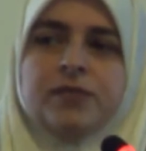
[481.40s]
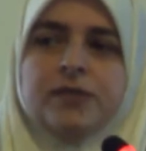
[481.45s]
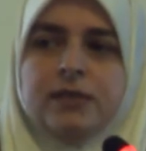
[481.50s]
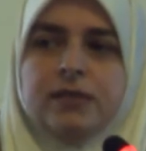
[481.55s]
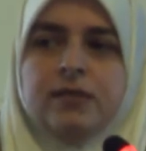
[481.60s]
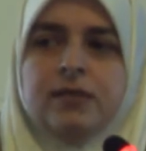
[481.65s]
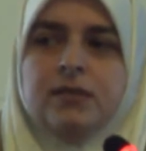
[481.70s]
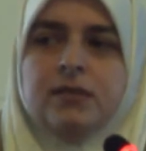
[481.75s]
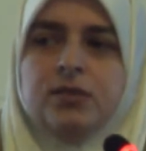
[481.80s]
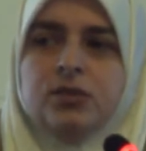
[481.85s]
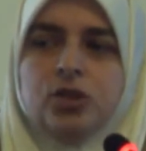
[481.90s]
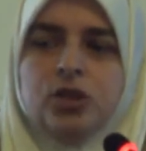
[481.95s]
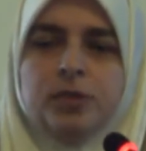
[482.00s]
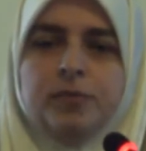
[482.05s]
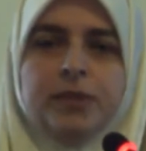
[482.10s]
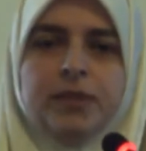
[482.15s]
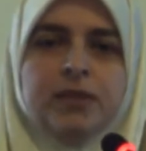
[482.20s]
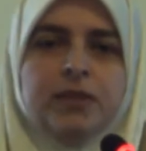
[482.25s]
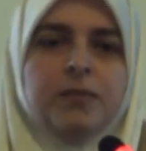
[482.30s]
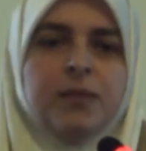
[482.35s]
of
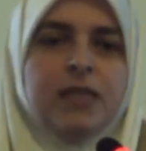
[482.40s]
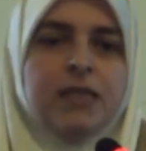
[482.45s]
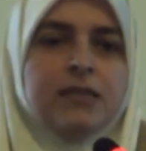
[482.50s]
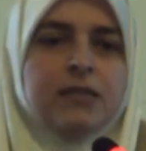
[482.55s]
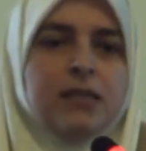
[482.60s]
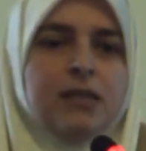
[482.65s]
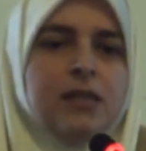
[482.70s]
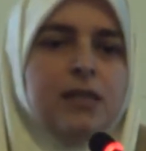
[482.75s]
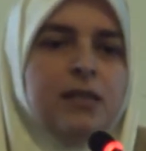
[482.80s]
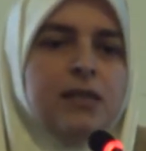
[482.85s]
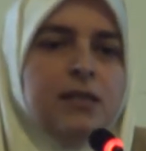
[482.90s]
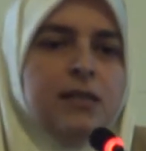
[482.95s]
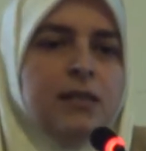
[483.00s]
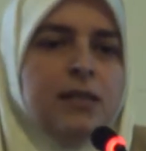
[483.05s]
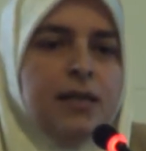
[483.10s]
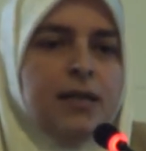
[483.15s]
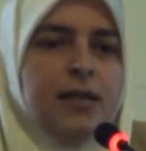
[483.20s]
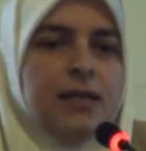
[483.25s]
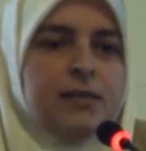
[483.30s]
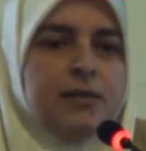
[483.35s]
citizenship is
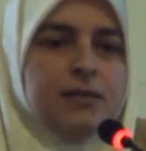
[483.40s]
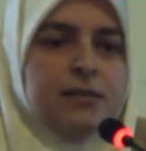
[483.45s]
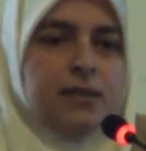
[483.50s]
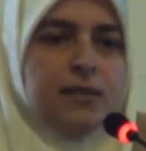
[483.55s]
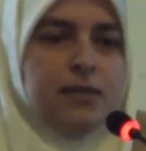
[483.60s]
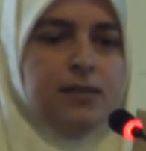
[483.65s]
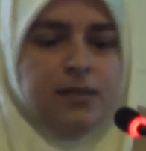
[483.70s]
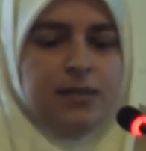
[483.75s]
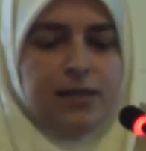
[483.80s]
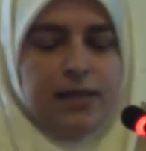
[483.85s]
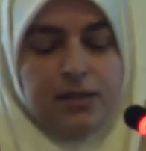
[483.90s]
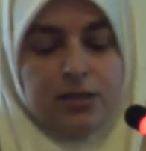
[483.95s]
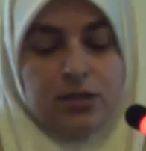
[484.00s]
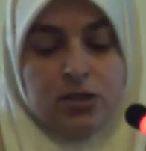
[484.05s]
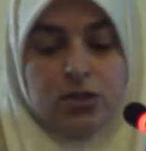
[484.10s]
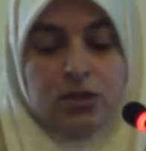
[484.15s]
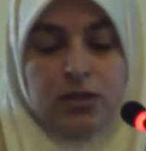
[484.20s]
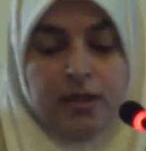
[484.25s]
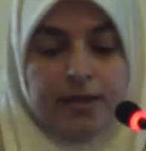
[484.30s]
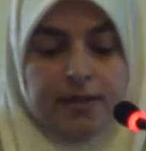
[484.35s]
basically, as
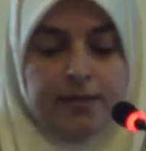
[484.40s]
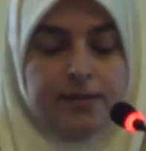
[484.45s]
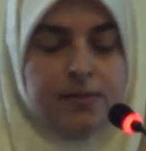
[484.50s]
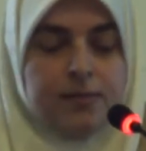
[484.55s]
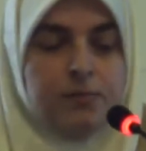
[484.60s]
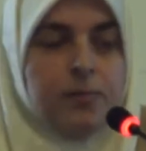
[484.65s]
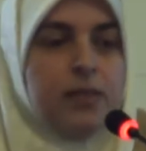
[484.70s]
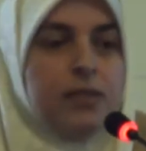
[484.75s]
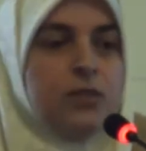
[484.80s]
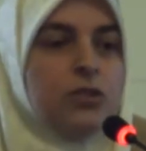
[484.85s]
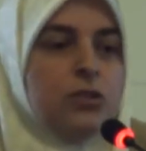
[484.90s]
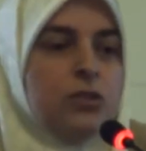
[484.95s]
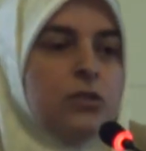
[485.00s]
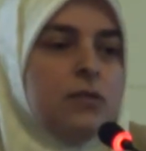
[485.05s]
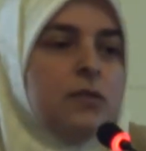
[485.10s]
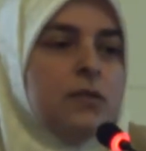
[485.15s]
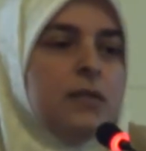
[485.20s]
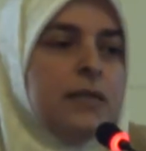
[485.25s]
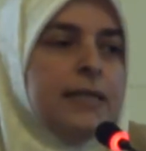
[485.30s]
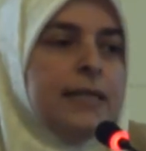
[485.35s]
Engin Eisen
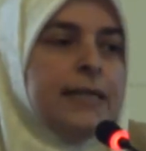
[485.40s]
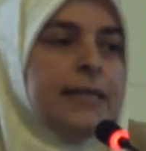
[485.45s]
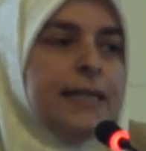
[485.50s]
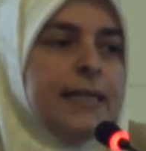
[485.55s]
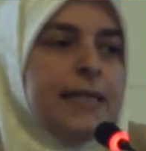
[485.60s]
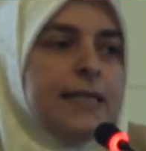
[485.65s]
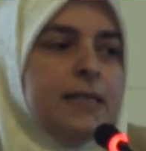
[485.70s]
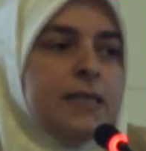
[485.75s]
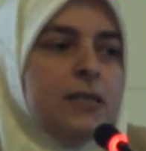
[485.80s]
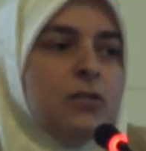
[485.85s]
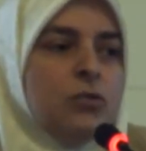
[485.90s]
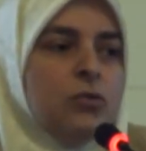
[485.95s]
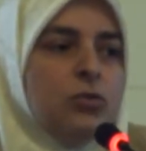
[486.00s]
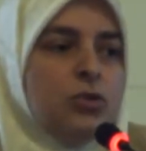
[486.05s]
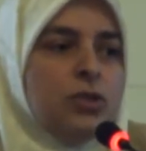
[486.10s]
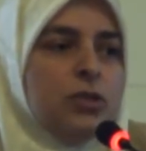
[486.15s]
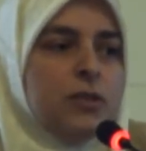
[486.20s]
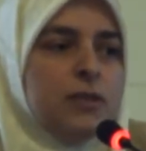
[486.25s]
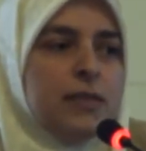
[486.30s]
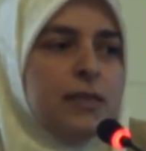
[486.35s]
mentioned, is a
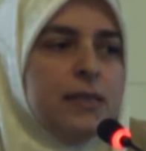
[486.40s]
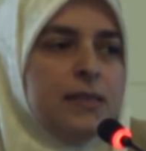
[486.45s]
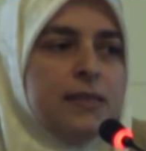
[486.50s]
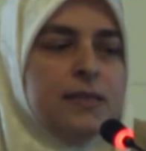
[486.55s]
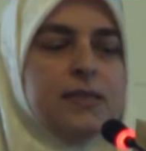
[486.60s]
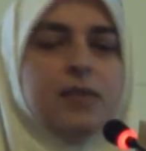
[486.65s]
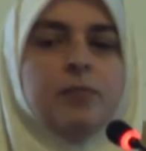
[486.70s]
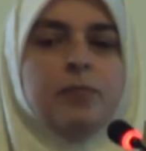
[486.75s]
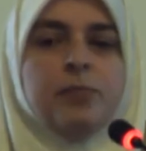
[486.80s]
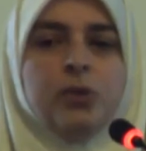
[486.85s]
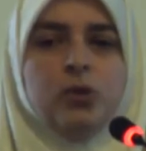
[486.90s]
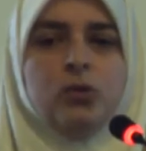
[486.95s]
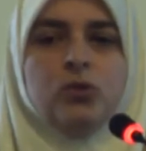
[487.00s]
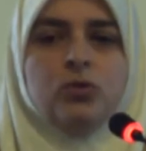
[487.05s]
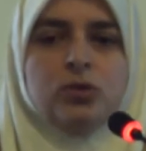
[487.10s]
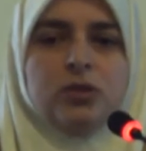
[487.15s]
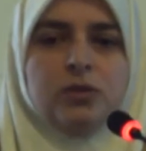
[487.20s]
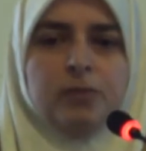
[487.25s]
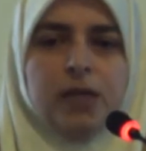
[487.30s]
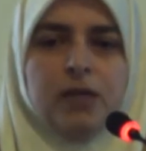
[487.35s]
notion that is
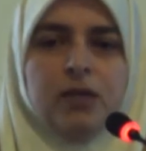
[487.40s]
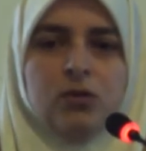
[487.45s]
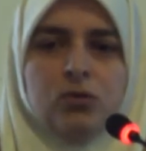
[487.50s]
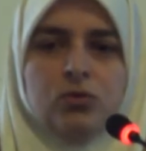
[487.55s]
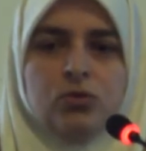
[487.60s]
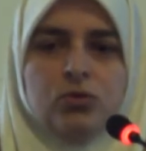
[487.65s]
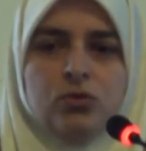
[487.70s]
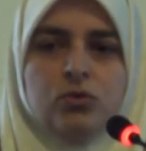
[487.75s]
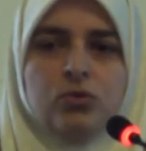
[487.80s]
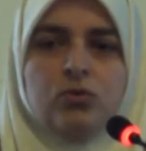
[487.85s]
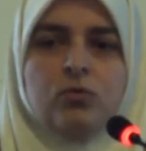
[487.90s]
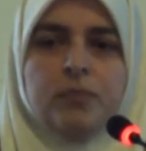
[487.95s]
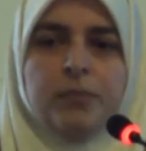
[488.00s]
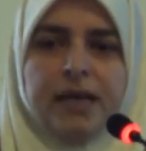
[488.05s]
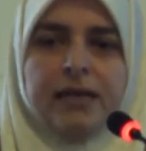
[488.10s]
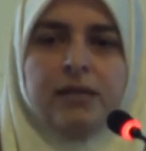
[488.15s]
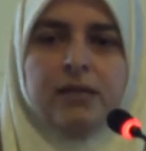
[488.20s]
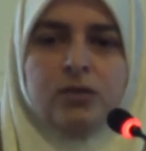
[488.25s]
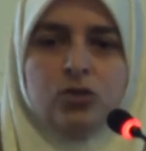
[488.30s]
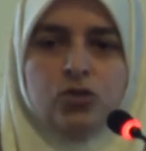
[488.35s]
imposed by those who
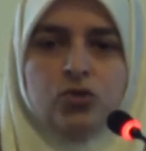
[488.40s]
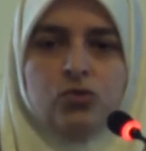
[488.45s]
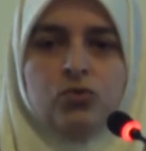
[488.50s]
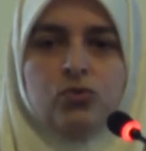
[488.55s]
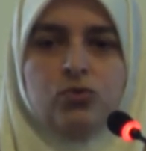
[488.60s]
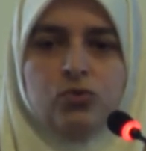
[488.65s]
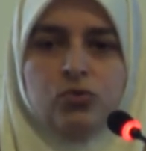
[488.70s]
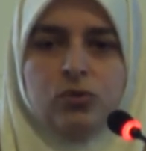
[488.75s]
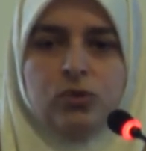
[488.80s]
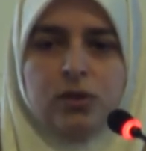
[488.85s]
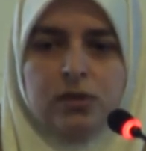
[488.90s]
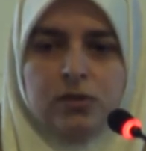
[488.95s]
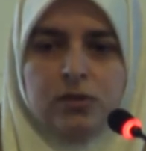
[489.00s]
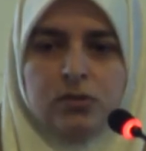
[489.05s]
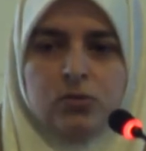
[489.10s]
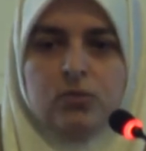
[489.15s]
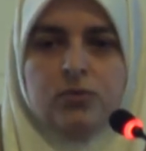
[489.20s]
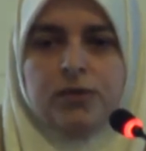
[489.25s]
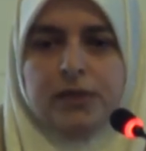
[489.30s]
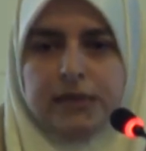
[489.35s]
manage to rule
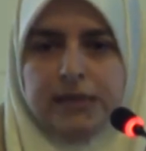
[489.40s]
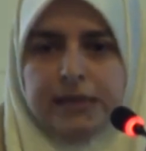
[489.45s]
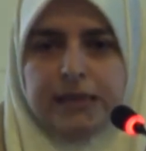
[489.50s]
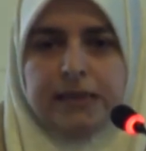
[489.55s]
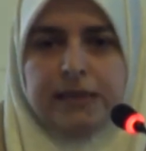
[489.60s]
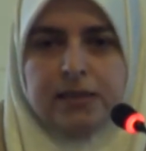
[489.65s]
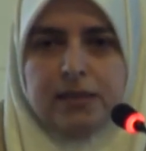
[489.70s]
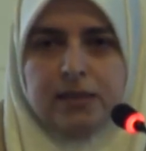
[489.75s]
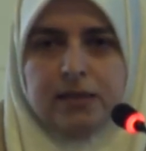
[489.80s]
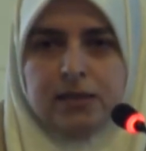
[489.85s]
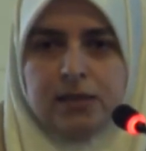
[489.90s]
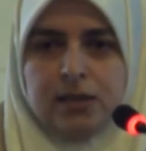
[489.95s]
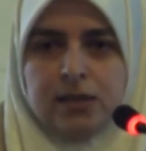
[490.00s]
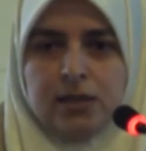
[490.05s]
over the city.